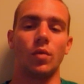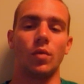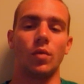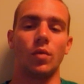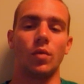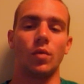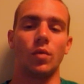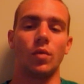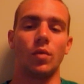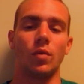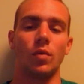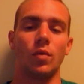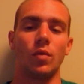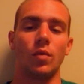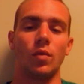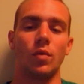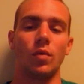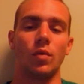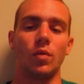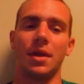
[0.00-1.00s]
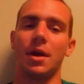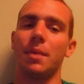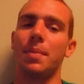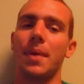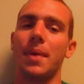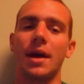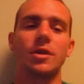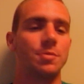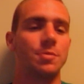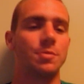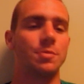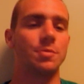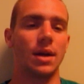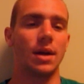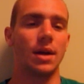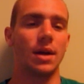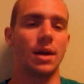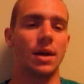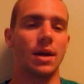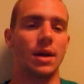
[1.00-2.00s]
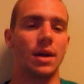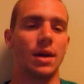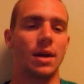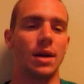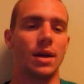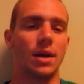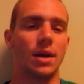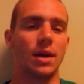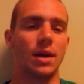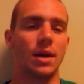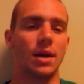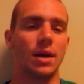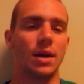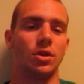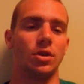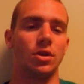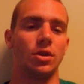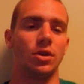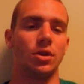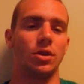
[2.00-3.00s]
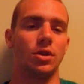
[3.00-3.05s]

their parents brought them here. Why should